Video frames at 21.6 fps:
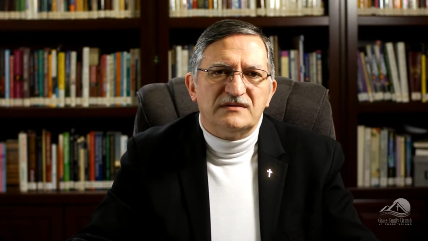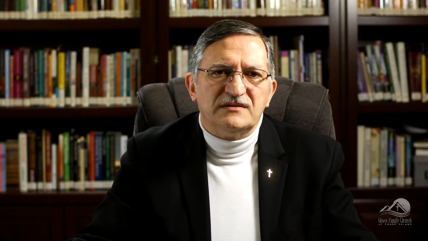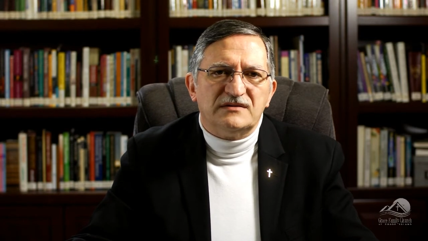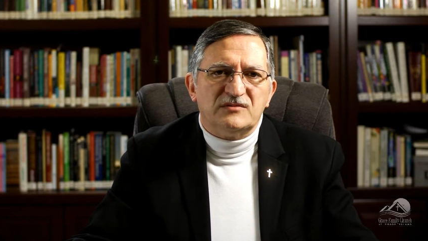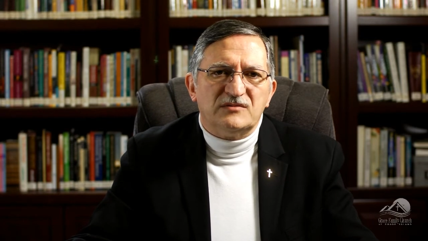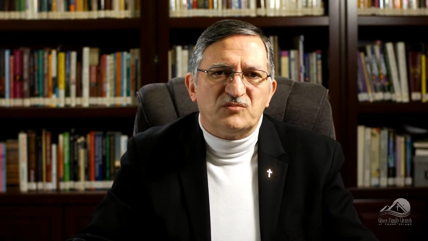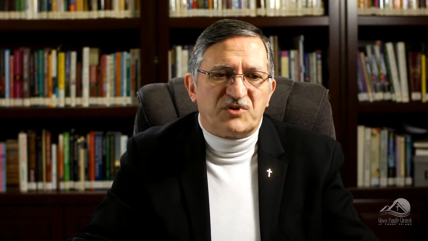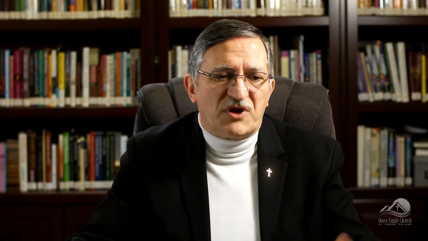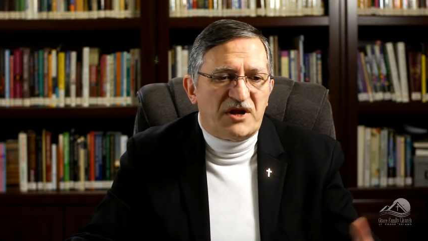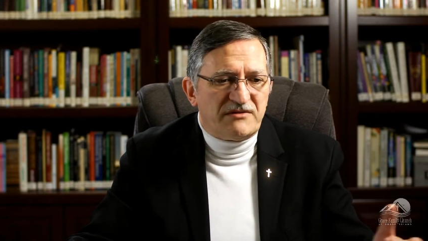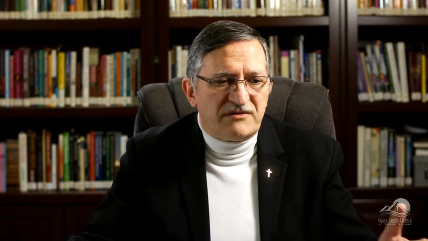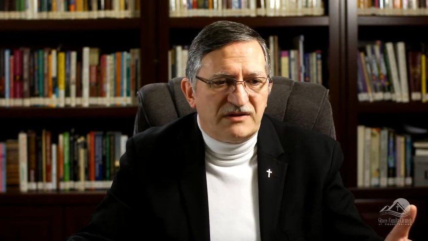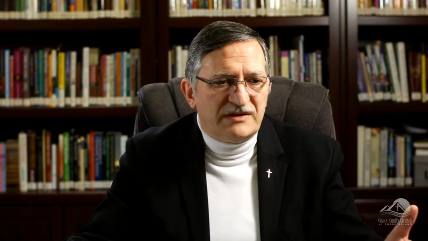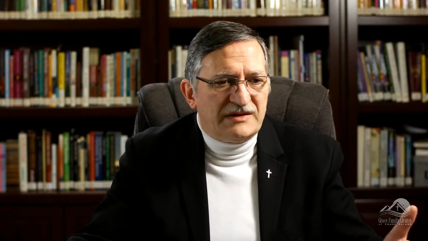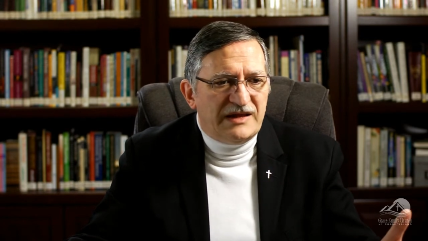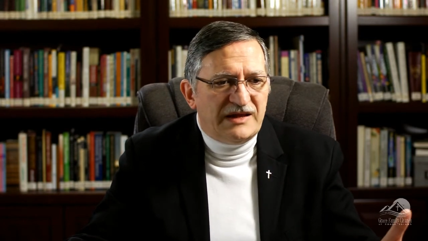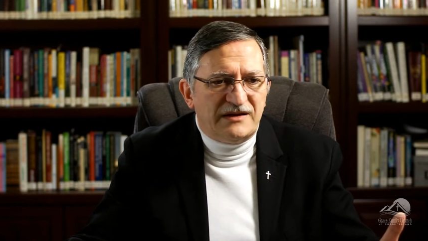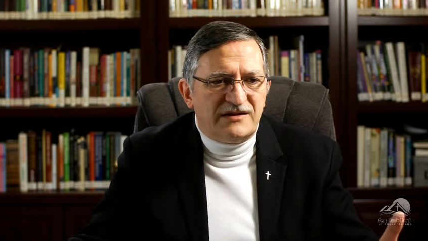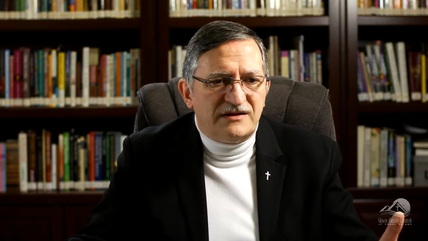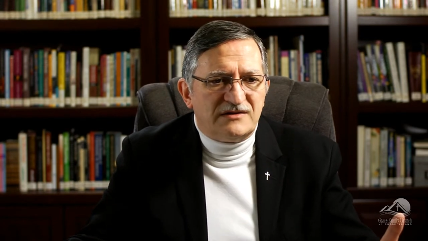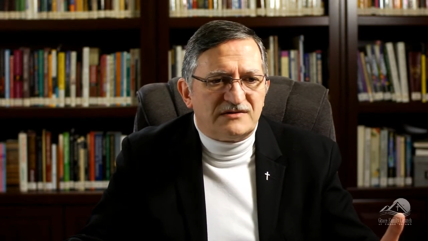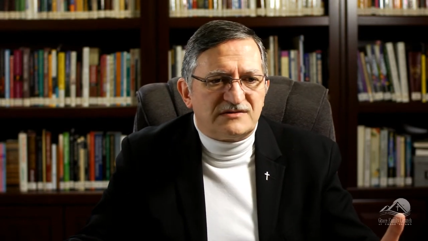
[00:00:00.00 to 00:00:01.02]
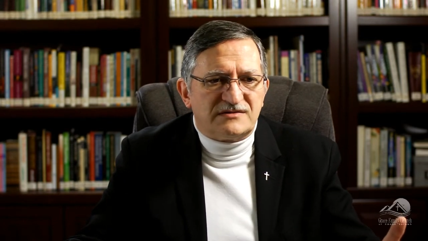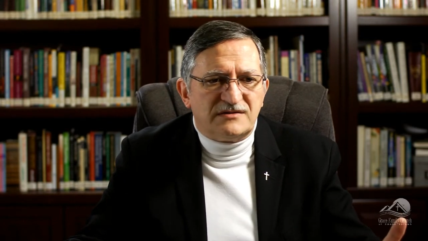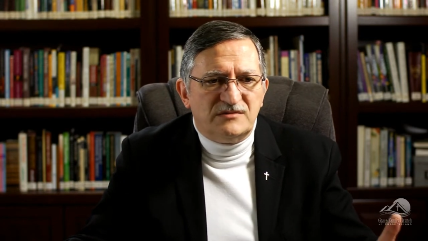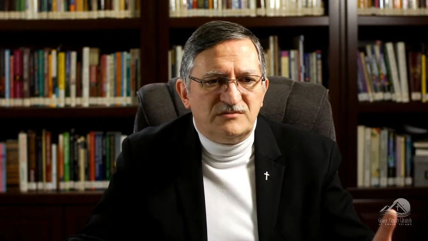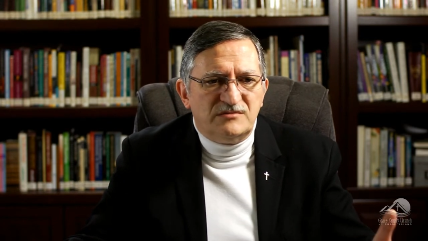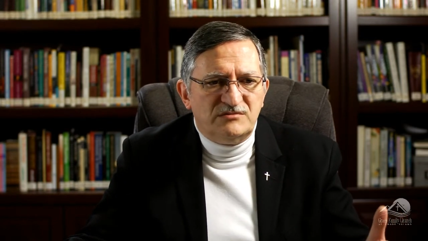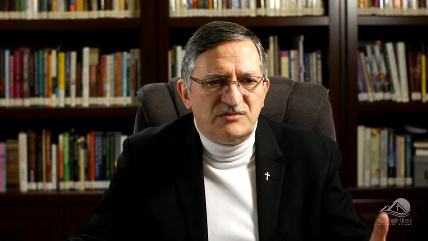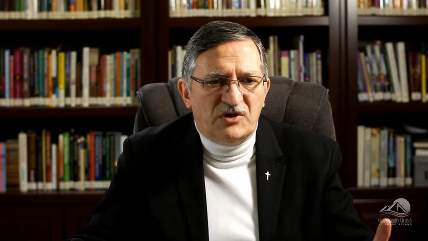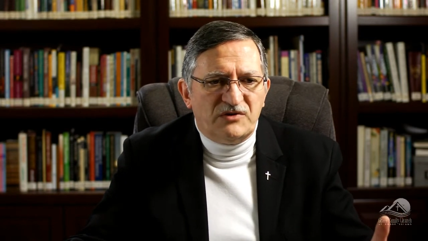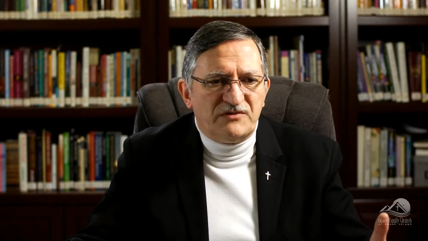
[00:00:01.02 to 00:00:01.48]
Brethren, that is the
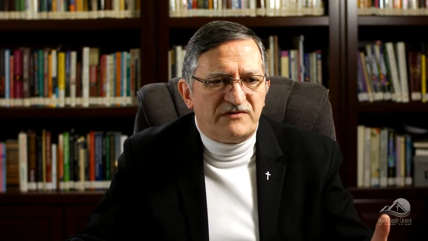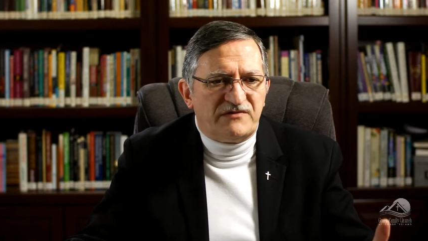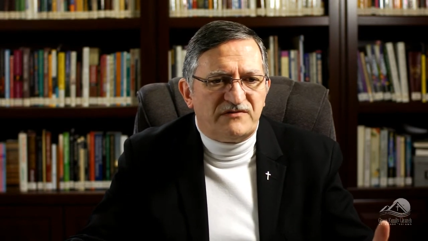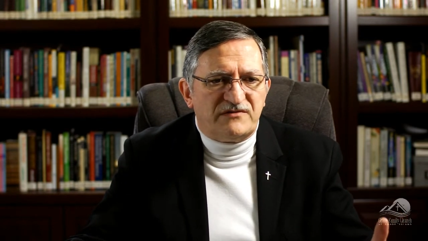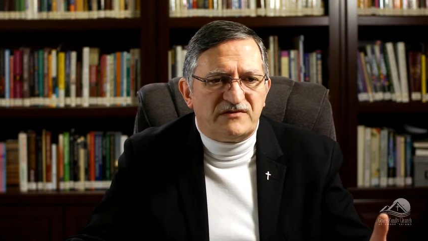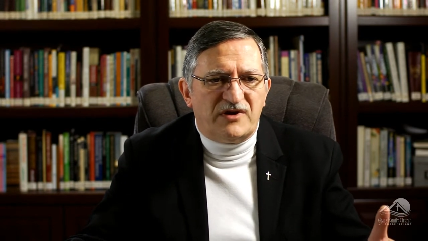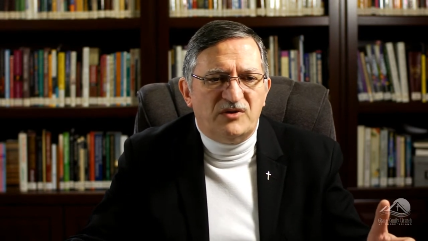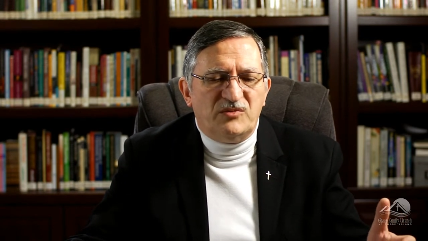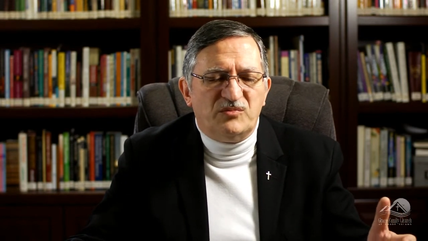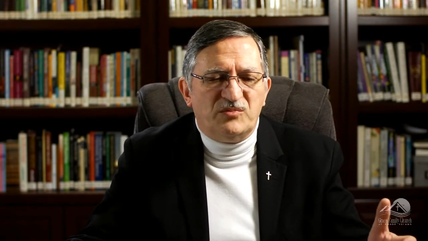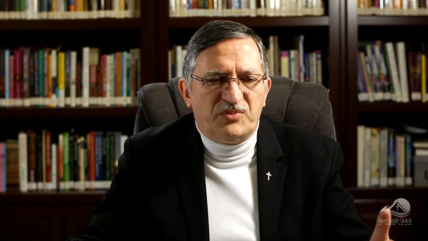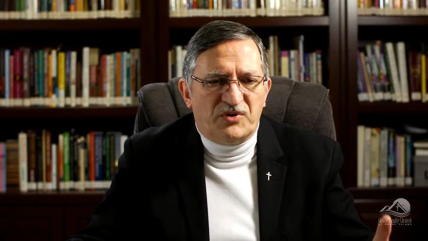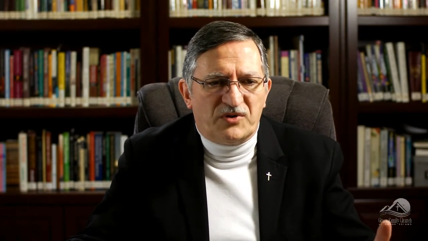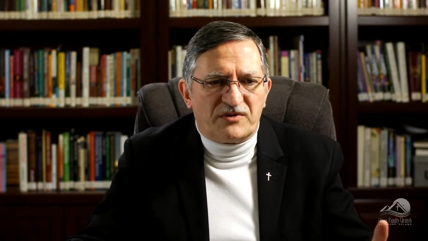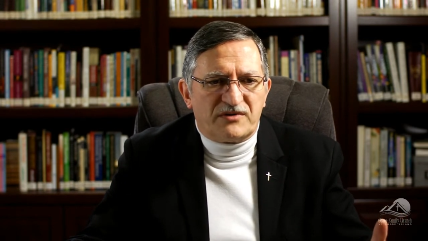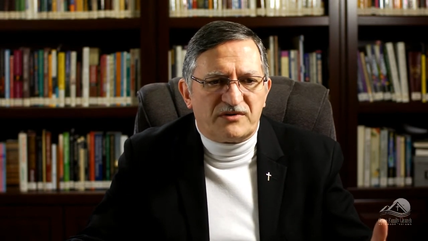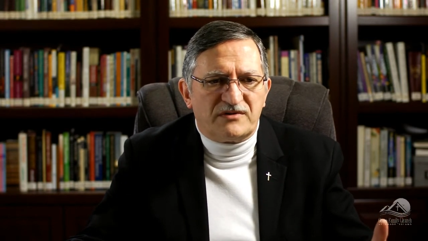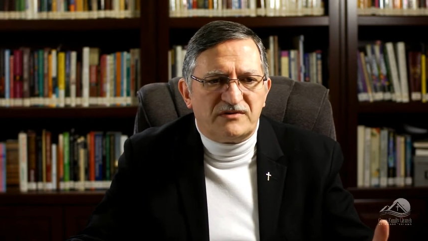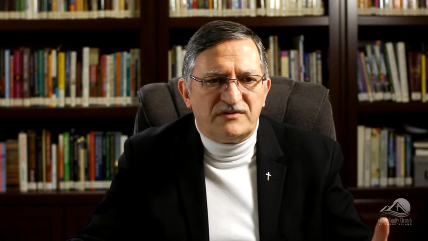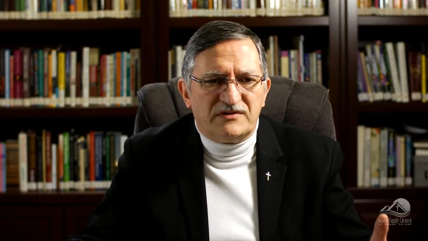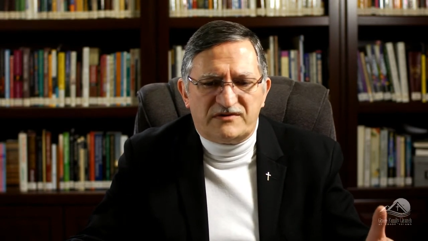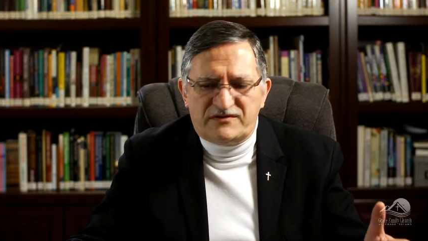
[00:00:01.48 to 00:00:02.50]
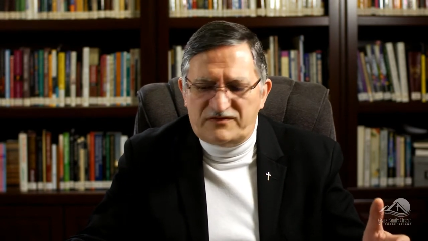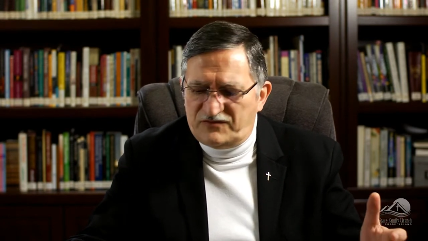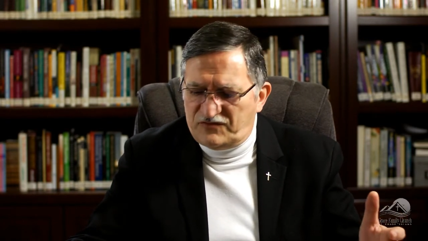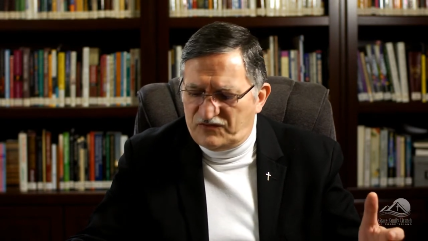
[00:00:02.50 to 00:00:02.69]
most important